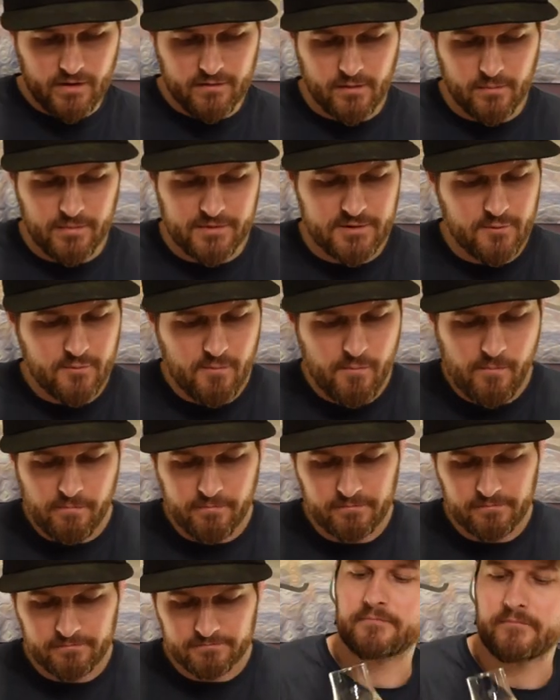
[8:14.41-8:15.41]
Number two,
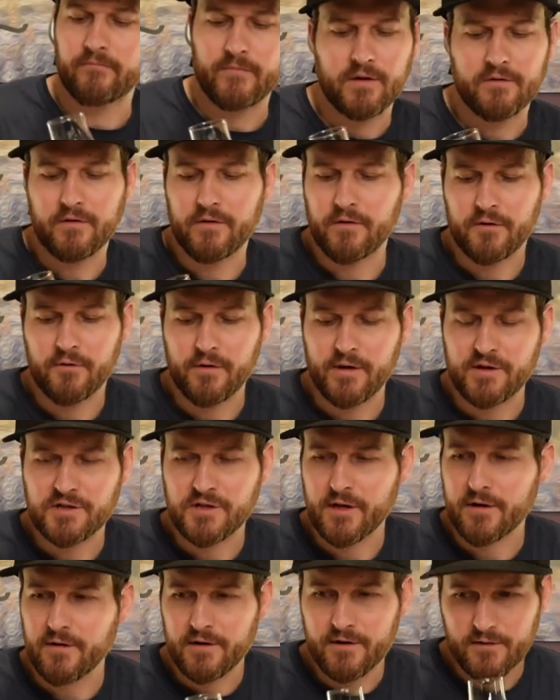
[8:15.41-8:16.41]
another great
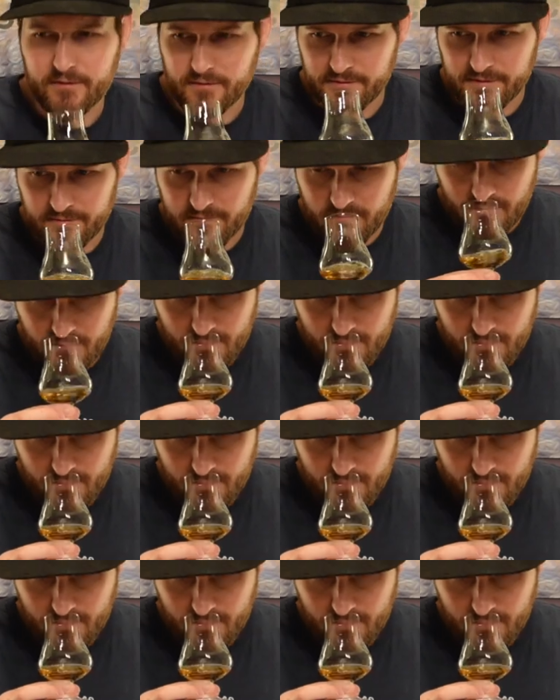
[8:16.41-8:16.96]
sherry nose.